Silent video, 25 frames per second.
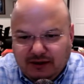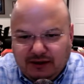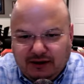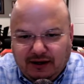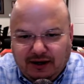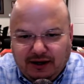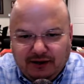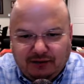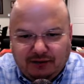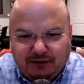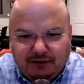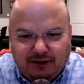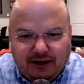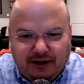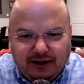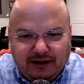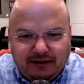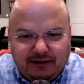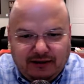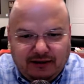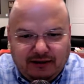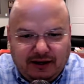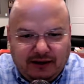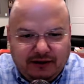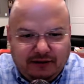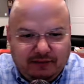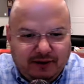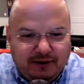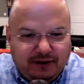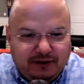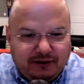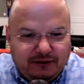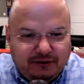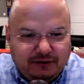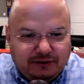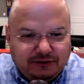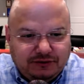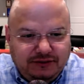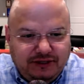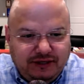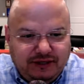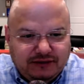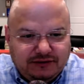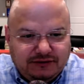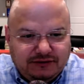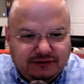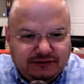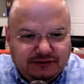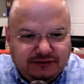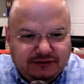I don't like a lot of medical
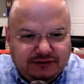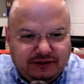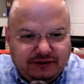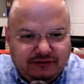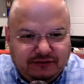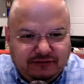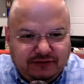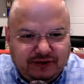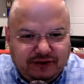tests and stuff.